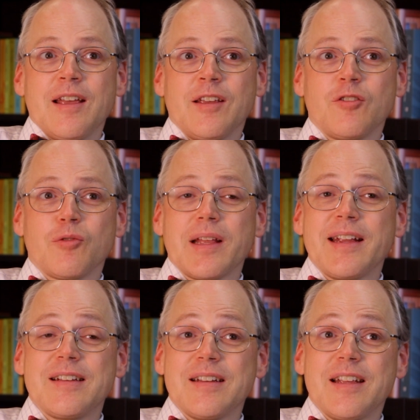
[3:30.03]
is
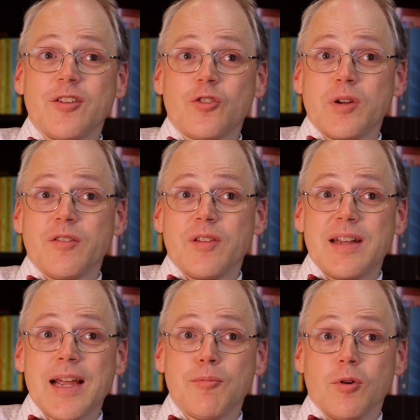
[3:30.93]
related to the history of the
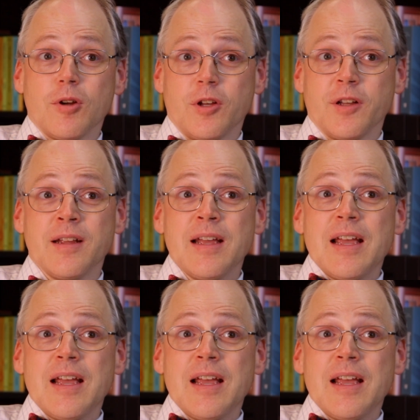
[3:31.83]
neighborhood